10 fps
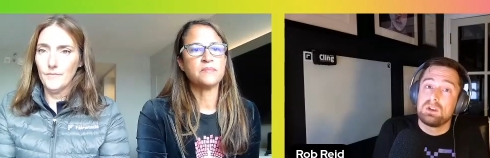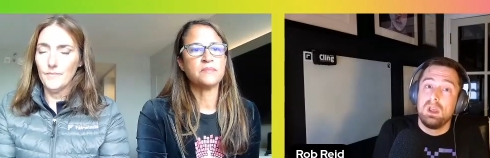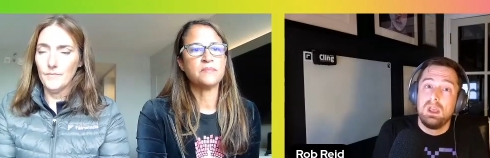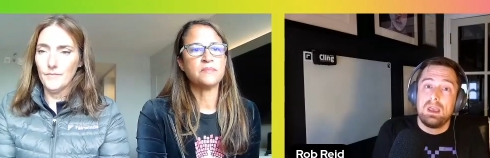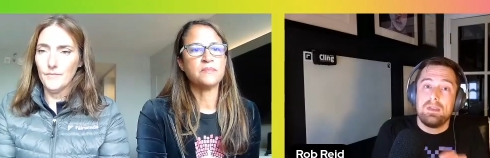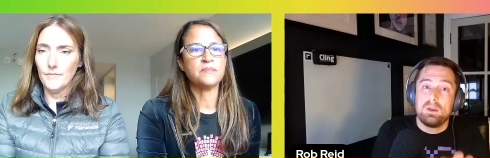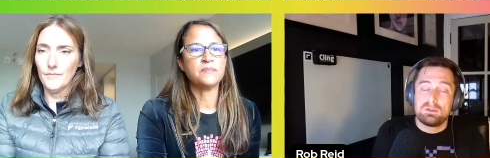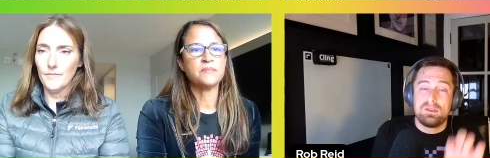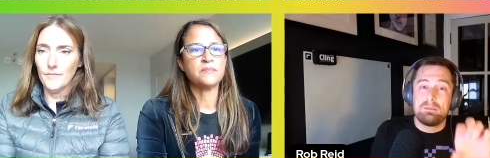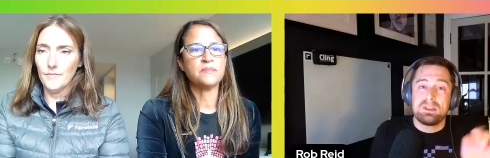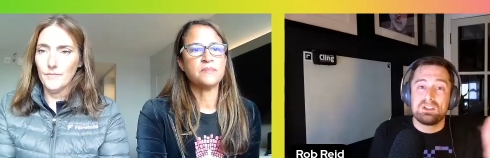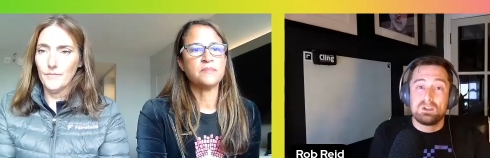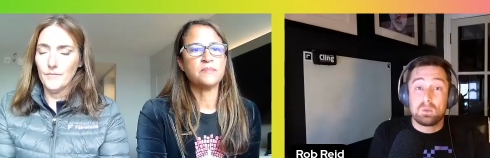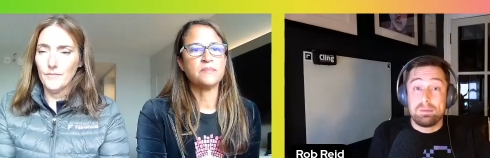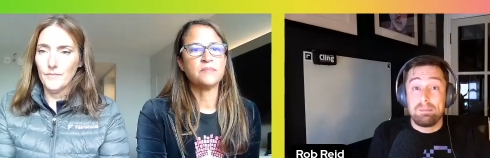Speaker 1: and those event messages will
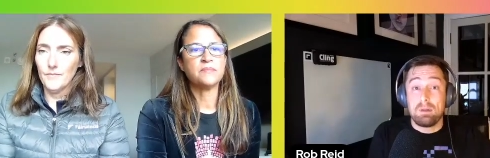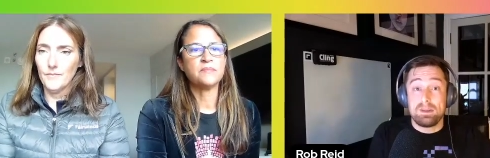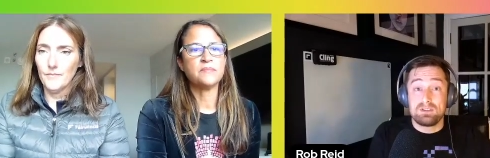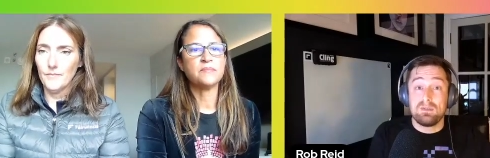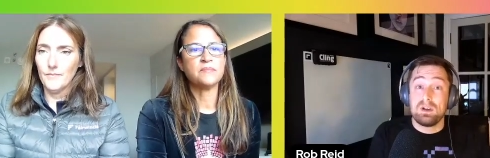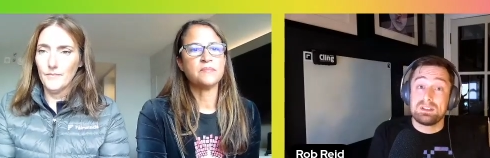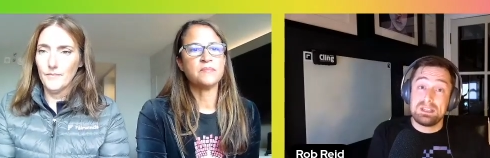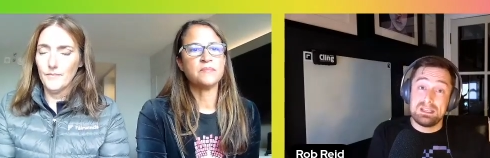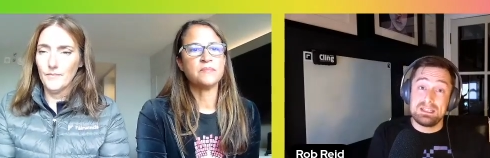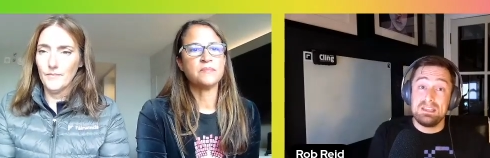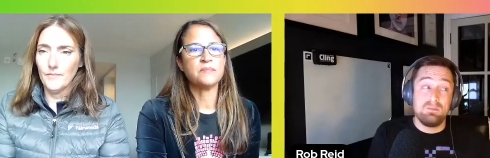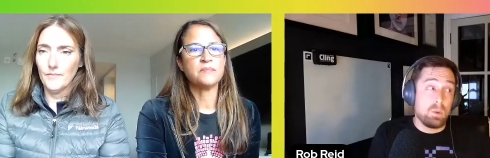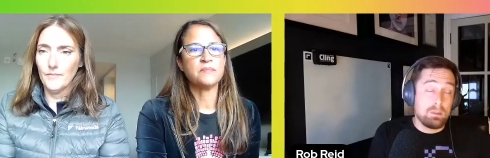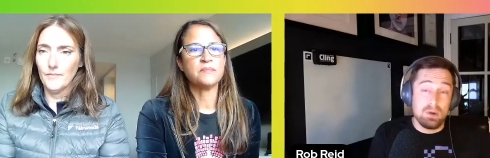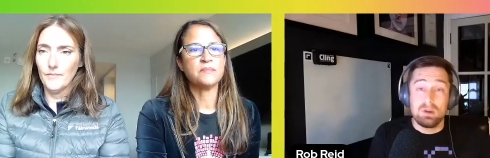be published via C D C,
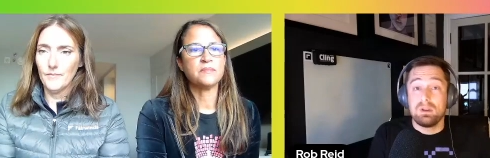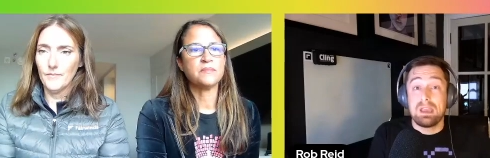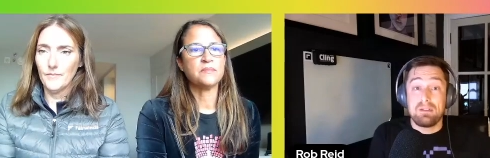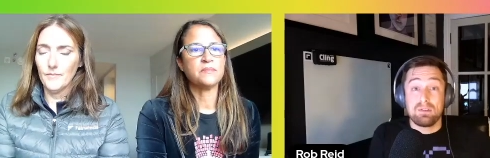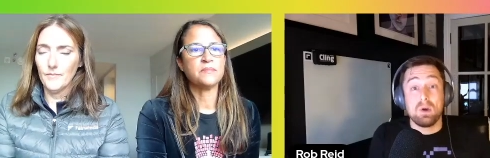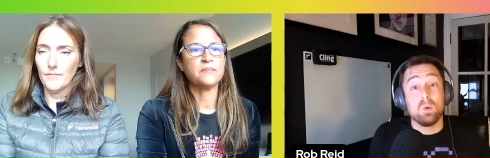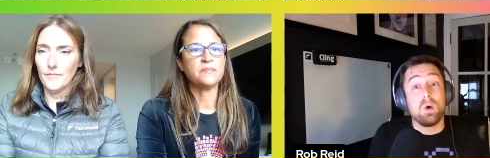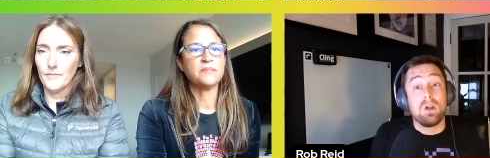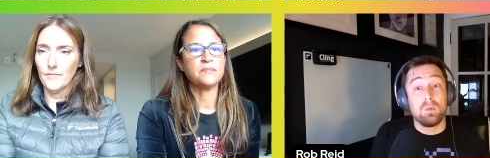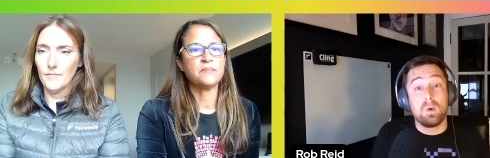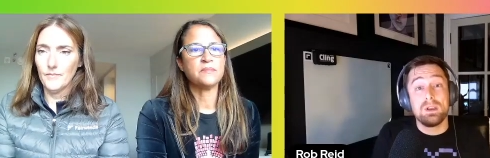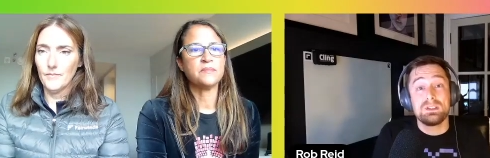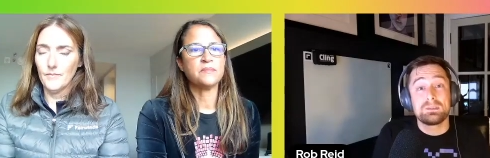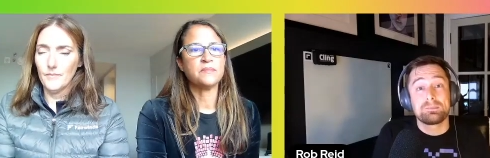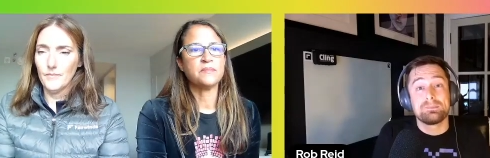webhook, Kafka, or otherwise
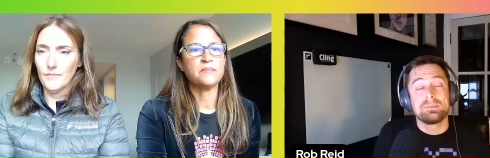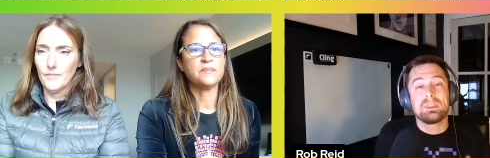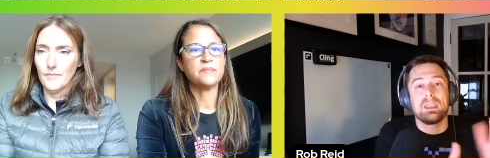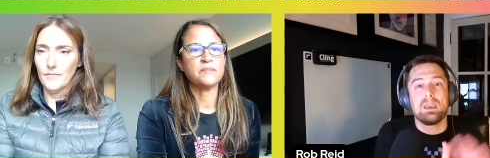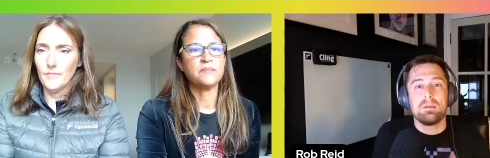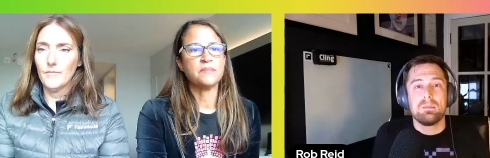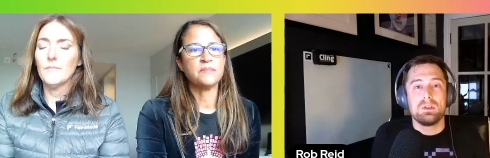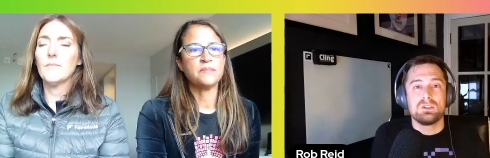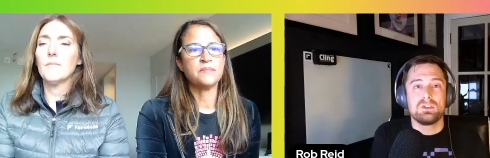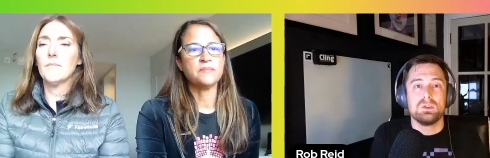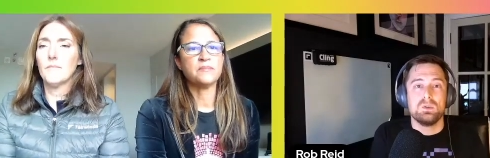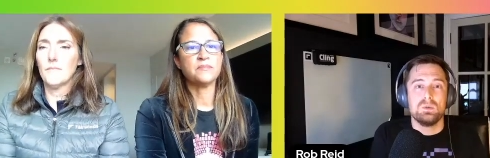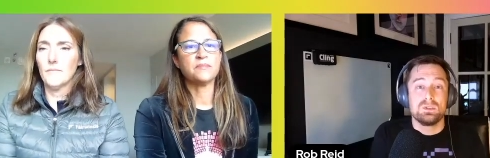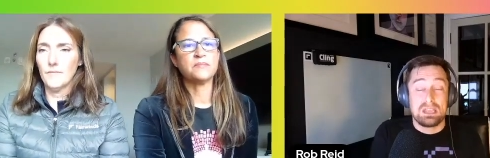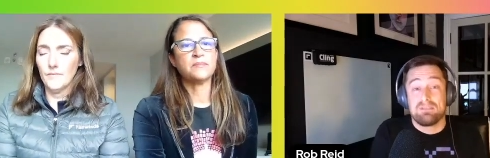um, to, to
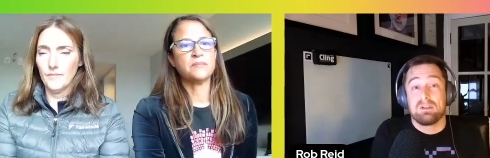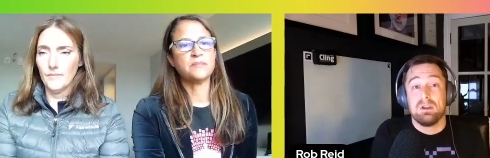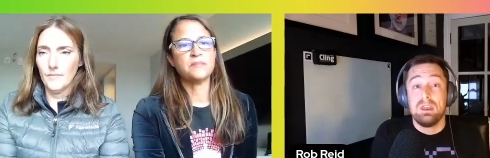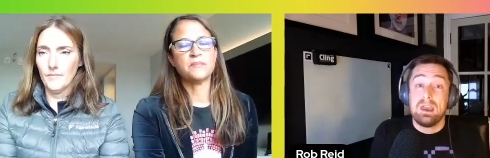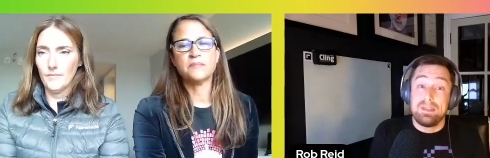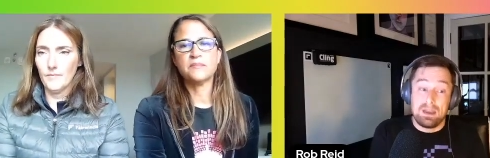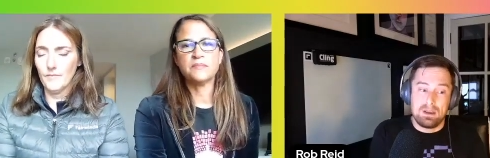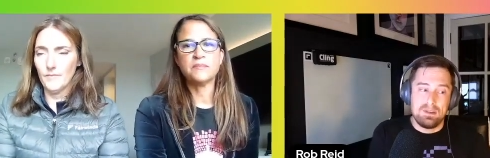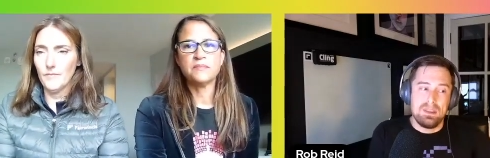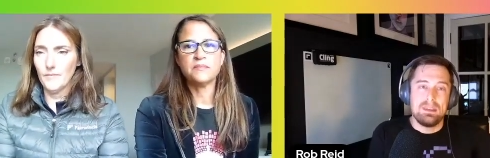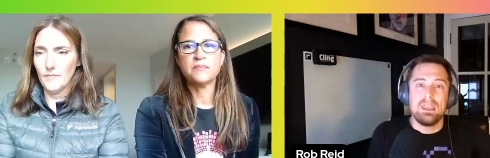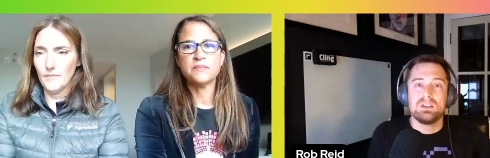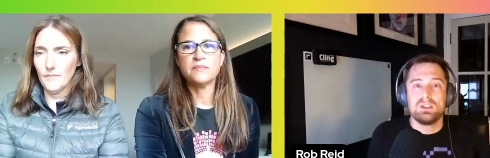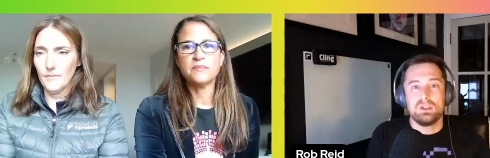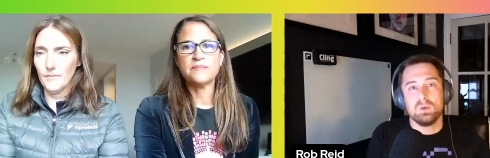Kafka. And that can then enter
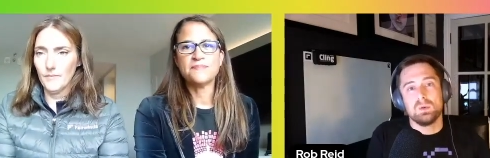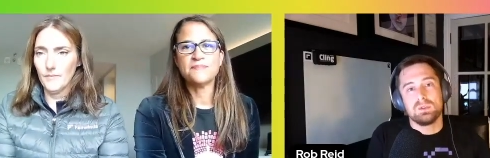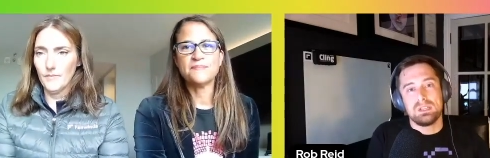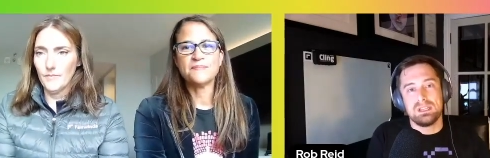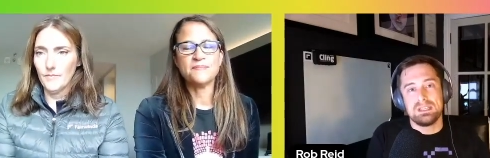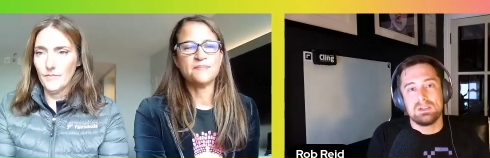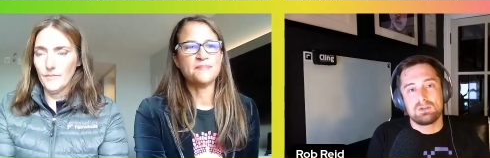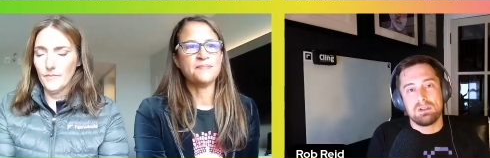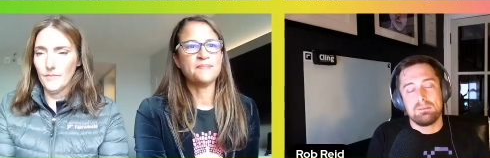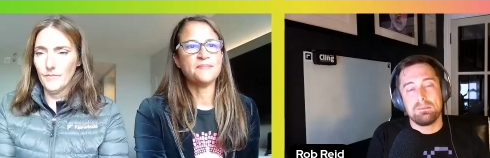your C D C stream.